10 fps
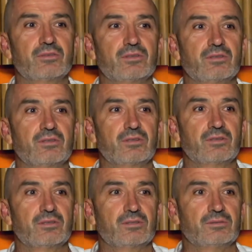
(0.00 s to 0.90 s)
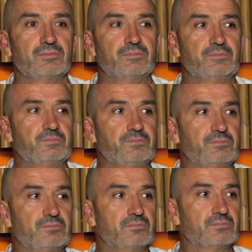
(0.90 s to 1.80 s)

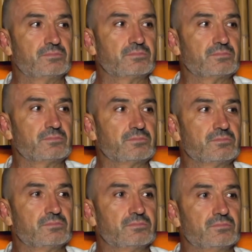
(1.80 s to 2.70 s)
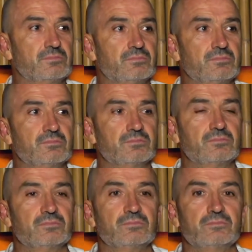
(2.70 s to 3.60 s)

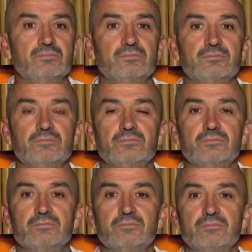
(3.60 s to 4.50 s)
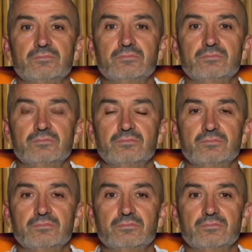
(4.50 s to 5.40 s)

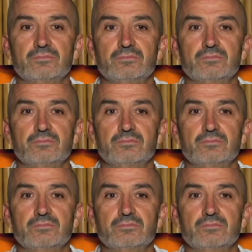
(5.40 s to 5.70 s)
(no one is talking)